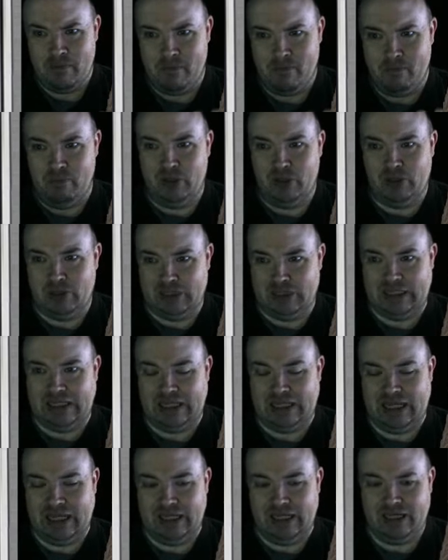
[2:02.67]
building
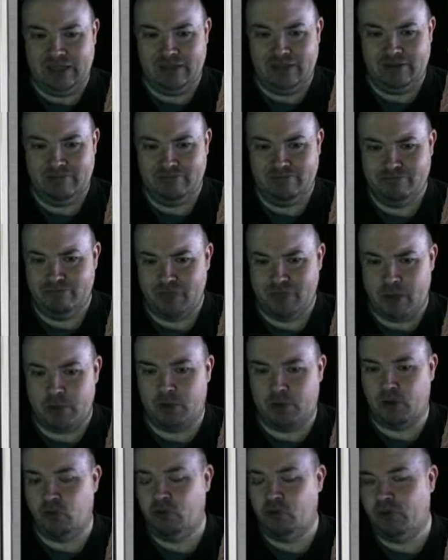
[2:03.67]
a
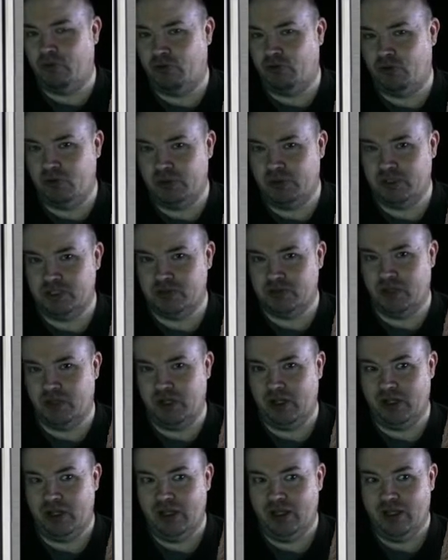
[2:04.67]
peripheral this
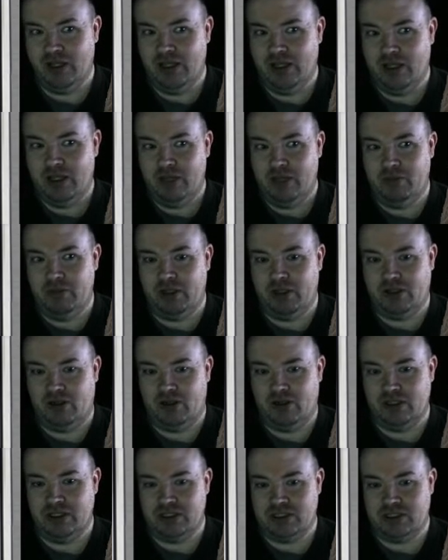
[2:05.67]
way,
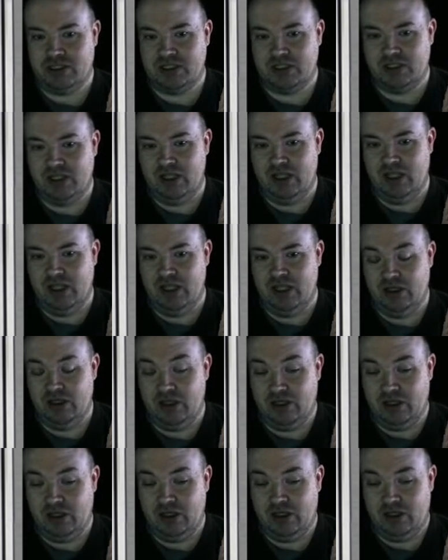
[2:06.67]
because
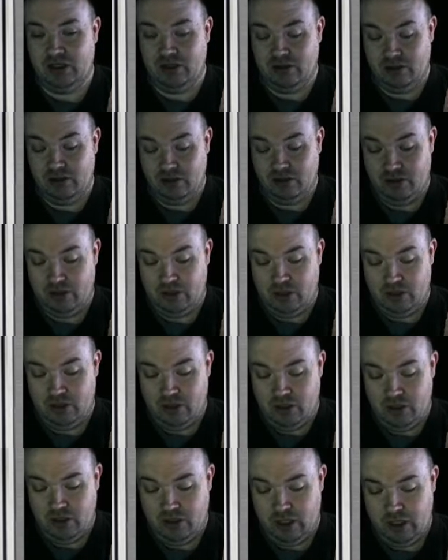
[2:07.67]
the
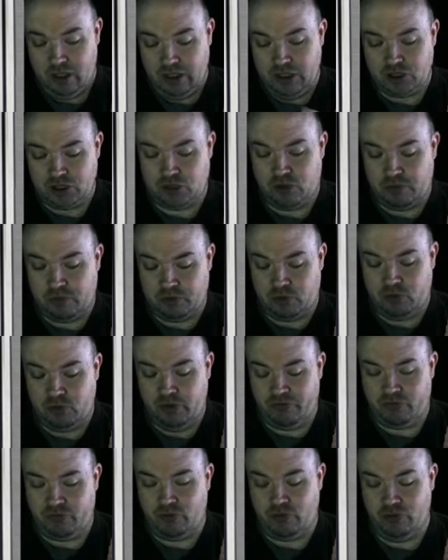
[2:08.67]
initial
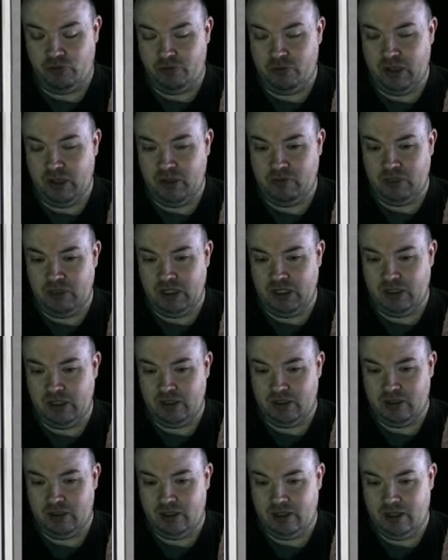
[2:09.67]
peripheral may
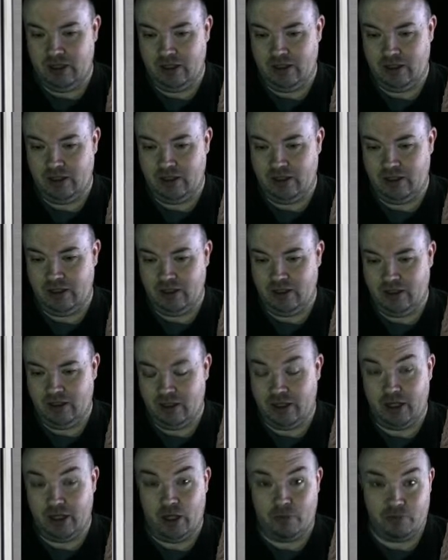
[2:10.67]
be
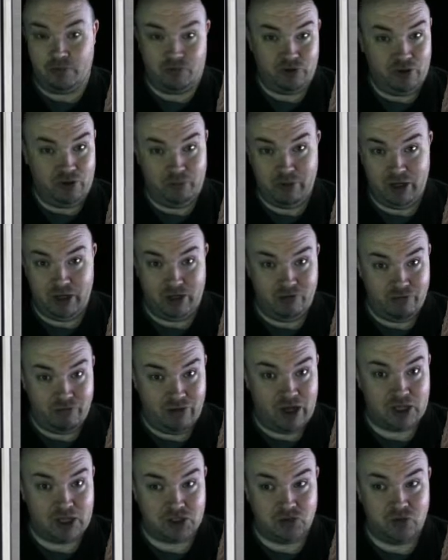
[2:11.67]
an upfront
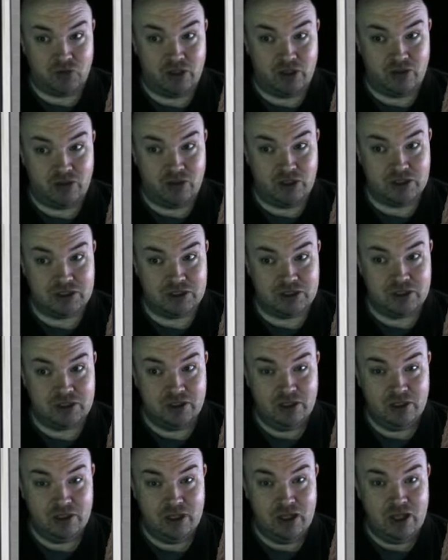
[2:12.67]
manufacturing cost,
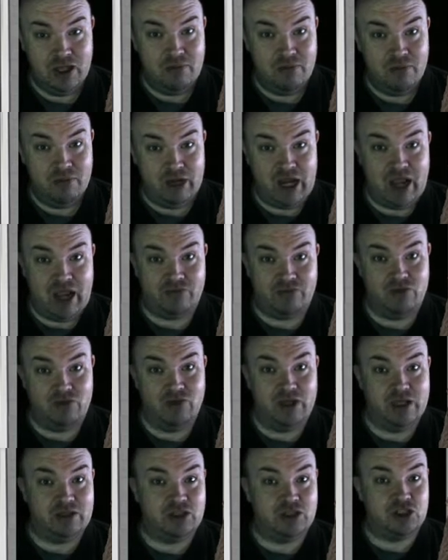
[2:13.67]
but after
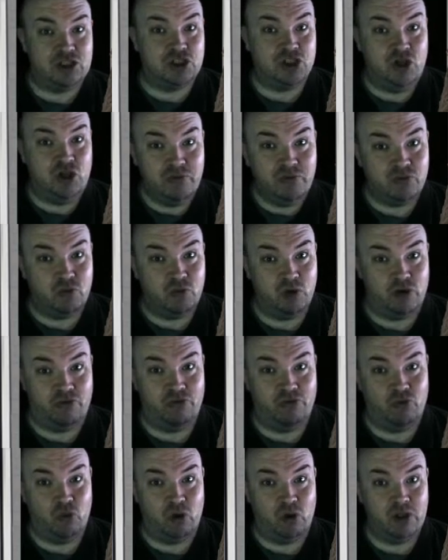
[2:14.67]
that, the software
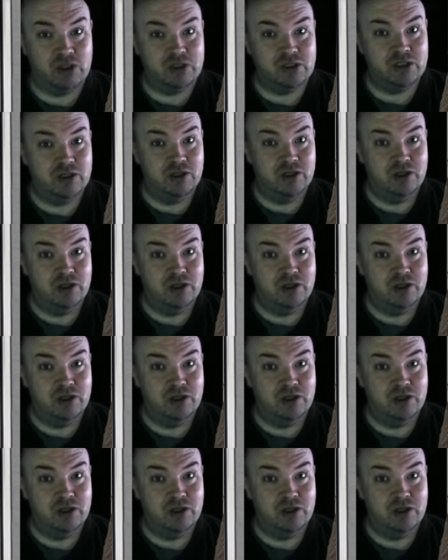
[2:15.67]
for it